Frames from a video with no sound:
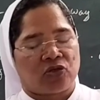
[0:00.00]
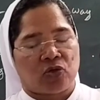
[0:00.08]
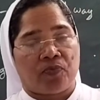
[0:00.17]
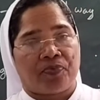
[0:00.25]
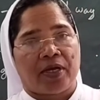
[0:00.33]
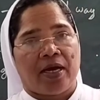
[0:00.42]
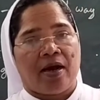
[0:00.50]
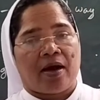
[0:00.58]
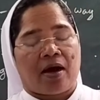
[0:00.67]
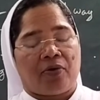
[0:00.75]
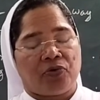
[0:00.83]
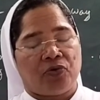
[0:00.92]
So,
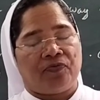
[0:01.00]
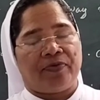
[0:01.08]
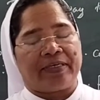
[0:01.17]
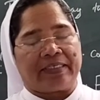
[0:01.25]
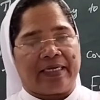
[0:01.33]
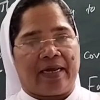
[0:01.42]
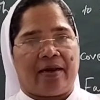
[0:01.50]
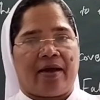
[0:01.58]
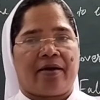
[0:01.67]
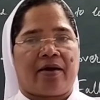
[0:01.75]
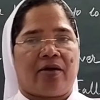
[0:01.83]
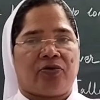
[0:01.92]
how to fertile
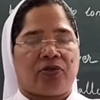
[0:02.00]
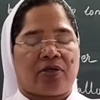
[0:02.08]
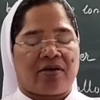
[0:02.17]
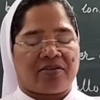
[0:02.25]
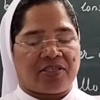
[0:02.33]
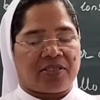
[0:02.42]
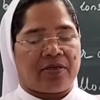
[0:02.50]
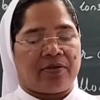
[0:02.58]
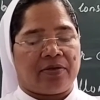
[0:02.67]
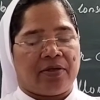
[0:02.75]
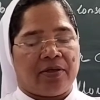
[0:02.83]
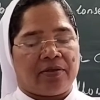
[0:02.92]
and how to
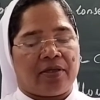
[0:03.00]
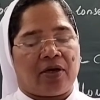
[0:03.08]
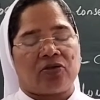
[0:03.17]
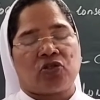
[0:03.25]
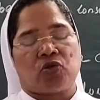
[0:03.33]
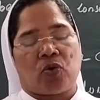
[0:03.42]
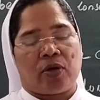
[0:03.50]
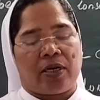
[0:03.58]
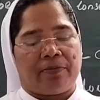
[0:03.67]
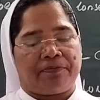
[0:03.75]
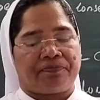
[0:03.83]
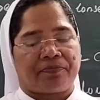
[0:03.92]
conserve the
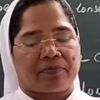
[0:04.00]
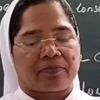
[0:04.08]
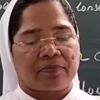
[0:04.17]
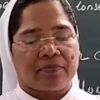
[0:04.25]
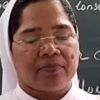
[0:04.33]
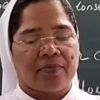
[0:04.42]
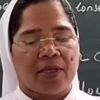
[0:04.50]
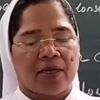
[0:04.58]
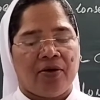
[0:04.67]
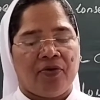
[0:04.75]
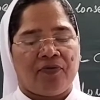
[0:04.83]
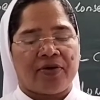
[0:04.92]
soil?
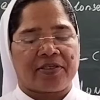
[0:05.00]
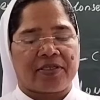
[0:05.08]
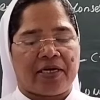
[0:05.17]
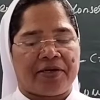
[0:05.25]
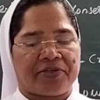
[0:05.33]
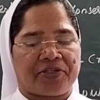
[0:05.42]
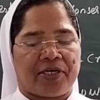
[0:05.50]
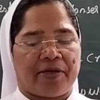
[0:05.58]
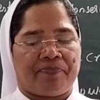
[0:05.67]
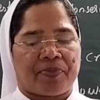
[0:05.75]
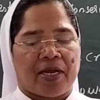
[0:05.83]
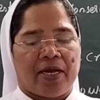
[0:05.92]
First, let us
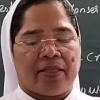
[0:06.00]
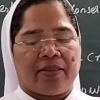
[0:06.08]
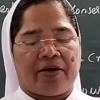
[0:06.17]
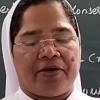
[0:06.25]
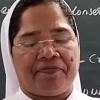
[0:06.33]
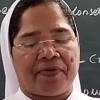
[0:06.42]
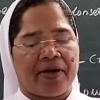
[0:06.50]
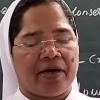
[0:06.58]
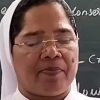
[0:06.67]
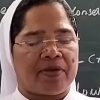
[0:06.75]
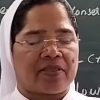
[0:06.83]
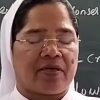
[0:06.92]
see the different
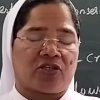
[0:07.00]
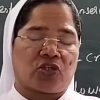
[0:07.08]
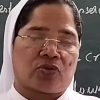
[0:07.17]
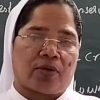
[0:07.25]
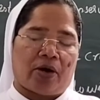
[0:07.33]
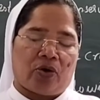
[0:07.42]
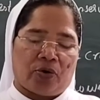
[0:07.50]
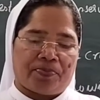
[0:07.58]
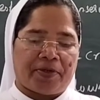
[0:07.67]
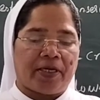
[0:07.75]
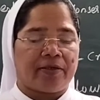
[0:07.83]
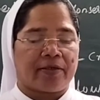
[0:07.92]
methods
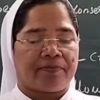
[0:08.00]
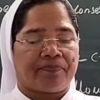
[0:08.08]
adopted